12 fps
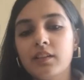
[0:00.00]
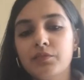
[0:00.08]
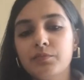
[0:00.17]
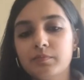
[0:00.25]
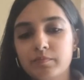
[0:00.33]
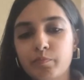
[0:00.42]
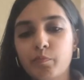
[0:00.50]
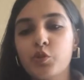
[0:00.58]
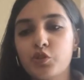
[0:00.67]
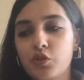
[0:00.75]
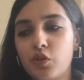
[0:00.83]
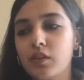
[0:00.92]
a
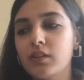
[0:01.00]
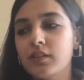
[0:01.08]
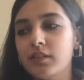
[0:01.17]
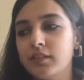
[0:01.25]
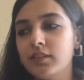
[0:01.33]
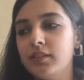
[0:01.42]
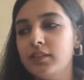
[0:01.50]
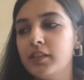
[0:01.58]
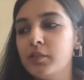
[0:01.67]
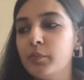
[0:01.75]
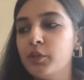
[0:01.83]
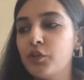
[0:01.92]
push or a
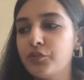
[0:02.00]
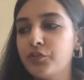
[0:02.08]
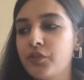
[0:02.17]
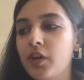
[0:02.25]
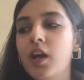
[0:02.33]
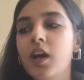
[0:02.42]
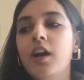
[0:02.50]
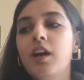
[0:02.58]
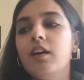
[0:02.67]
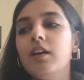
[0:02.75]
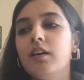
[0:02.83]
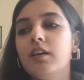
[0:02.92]
little bit of
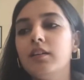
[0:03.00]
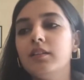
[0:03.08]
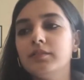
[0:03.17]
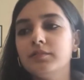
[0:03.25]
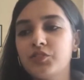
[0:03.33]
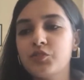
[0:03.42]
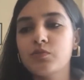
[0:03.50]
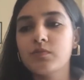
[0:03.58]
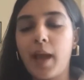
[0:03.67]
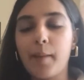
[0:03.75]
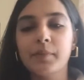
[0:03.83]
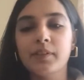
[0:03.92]

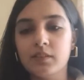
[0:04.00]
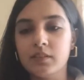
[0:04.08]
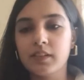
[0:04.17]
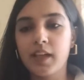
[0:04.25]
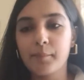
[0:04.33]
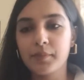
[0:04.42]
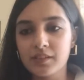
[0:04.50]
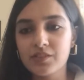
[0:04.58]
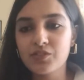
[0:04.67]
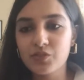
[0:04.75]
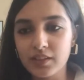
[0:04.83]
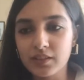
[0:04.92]
capital
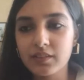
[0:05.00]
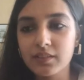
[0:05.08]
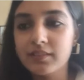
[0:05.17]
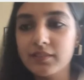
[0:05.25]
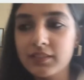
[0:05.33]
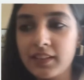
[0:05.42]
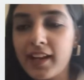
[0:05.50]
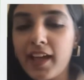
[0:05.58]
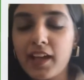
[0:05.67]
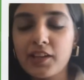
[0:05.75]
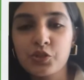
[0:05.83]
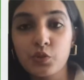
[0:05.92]
strength that
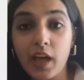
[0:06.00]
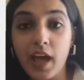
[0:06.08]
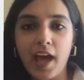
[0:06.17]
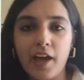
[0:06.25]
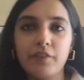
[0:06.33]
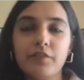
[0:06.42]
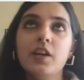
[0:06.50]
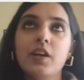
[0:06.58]
I should have.